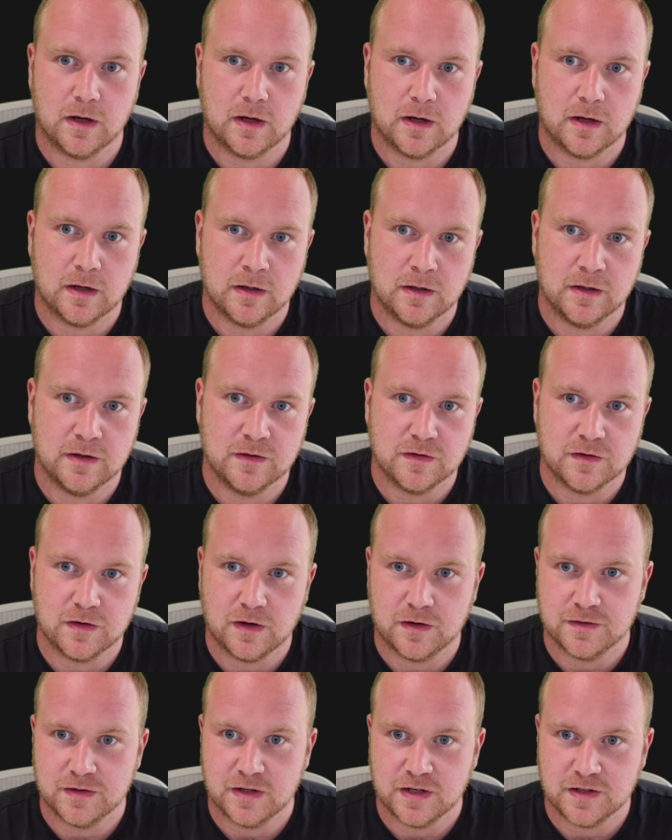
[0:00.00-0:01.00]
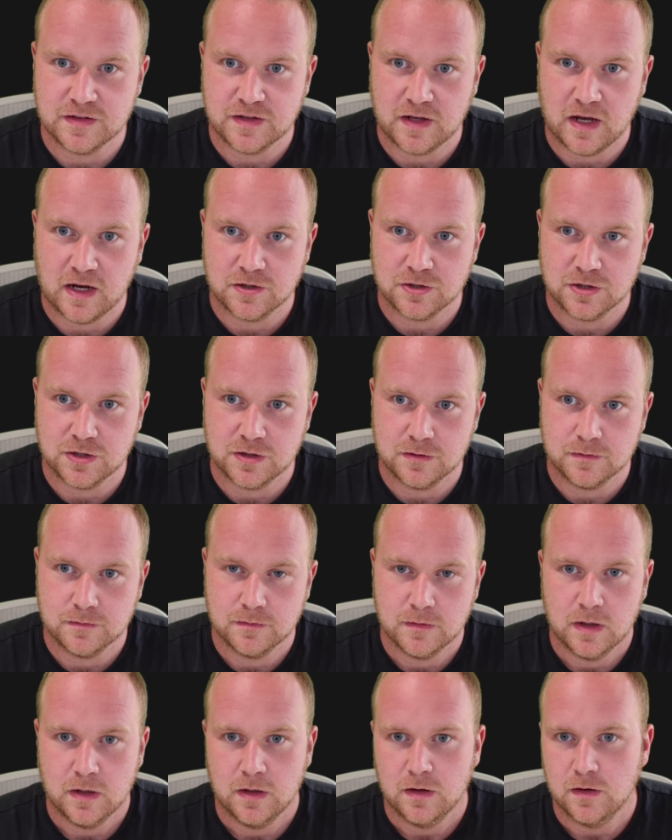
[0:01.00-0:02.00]
install Nix action.
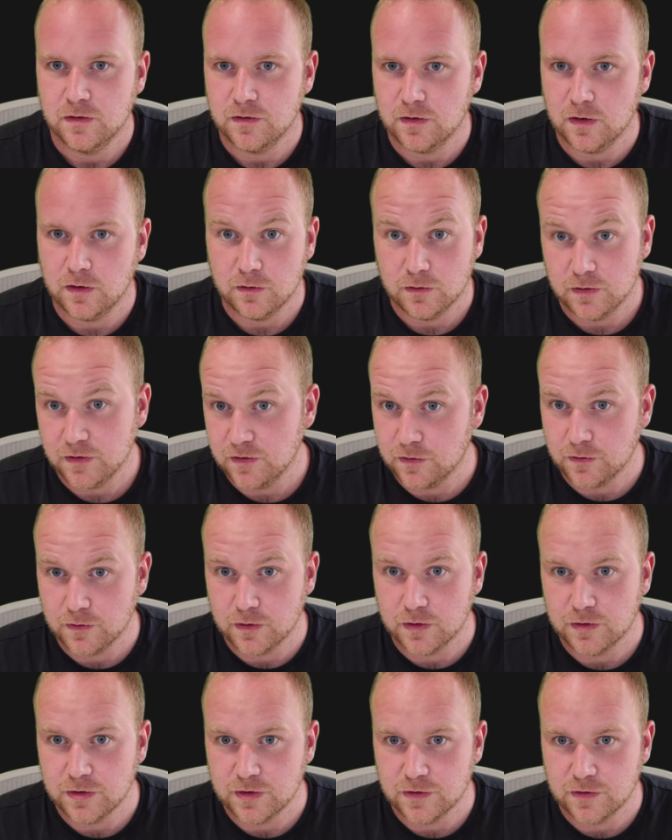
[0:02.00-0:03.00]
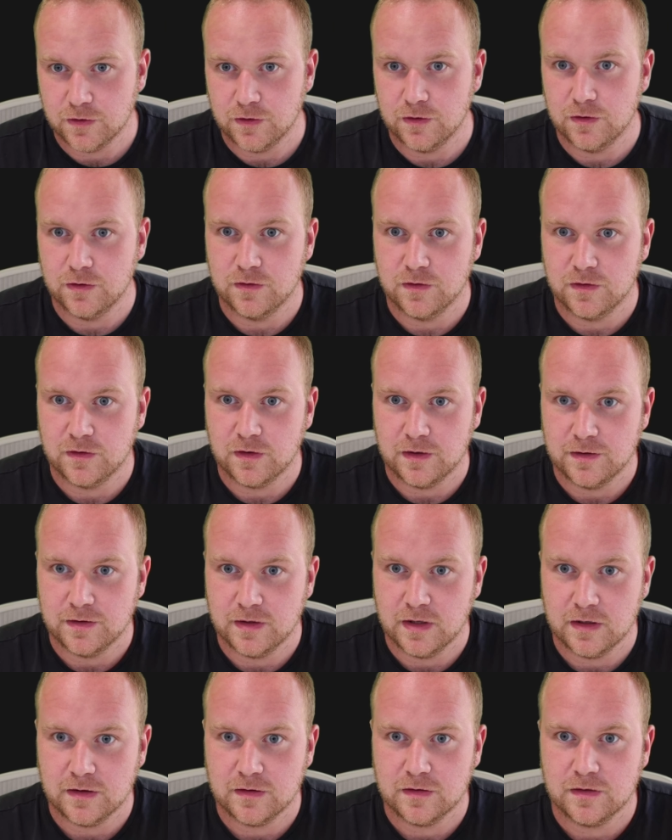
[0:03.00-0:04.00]
So it's literally just going to install
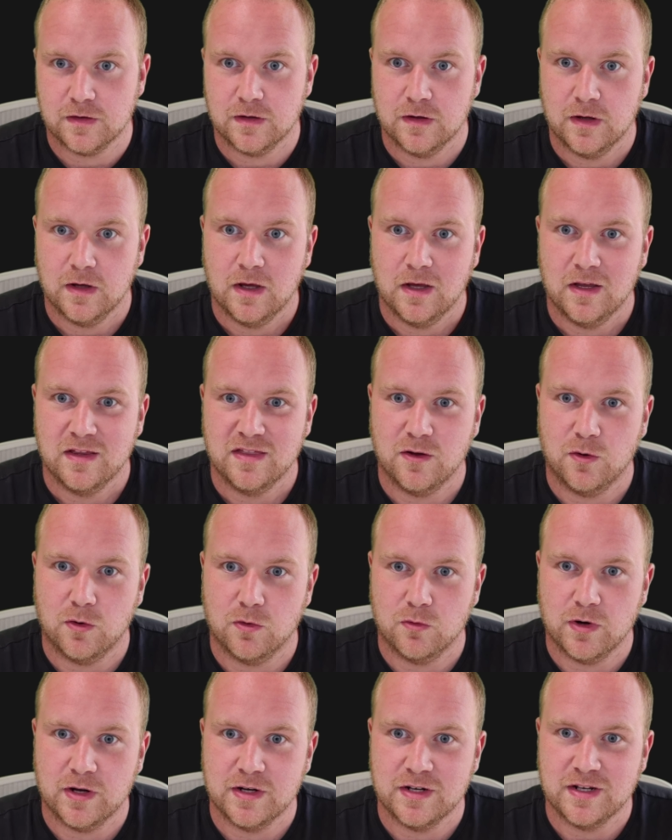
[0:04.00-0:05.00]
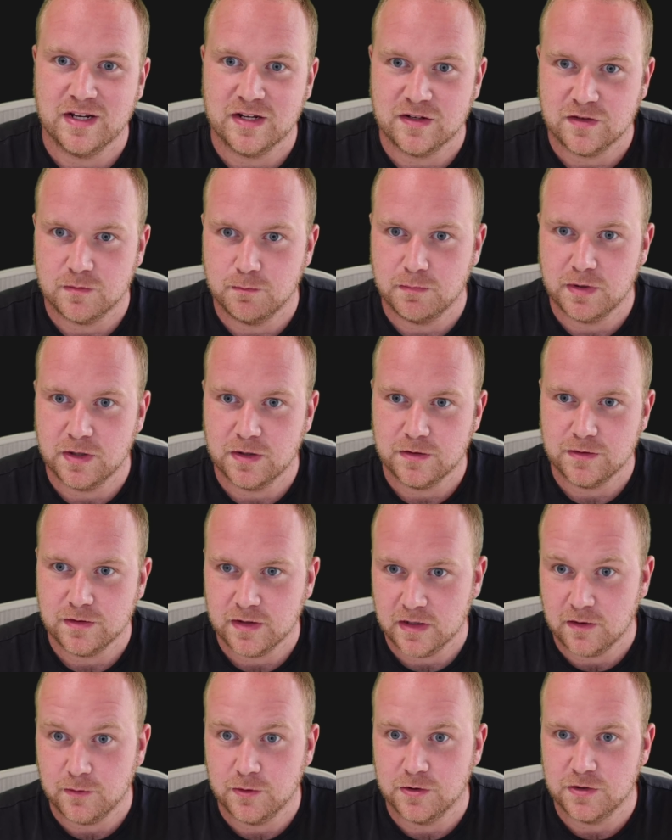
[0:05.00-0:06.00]
Nix. Then we'll run Nix build
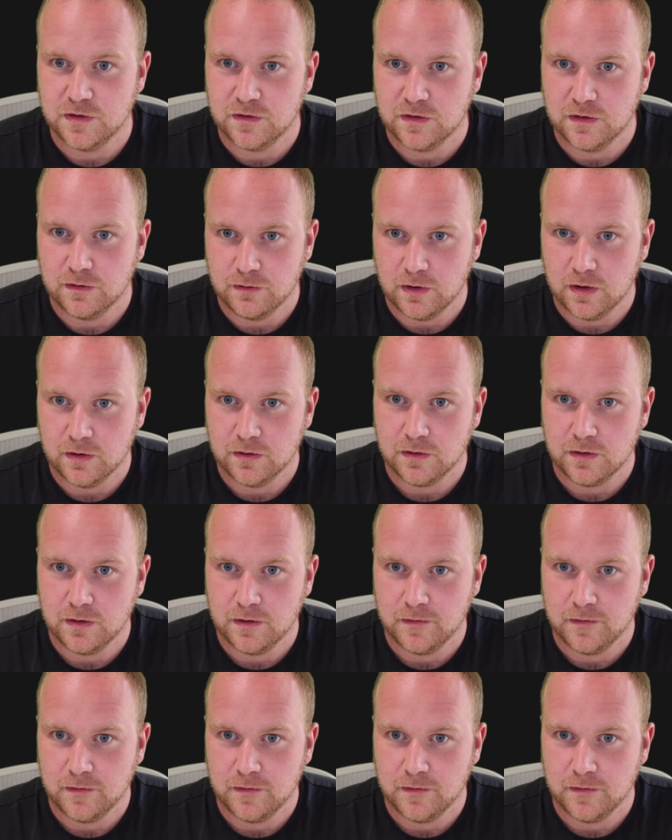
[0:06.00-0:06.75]
like we just did locally.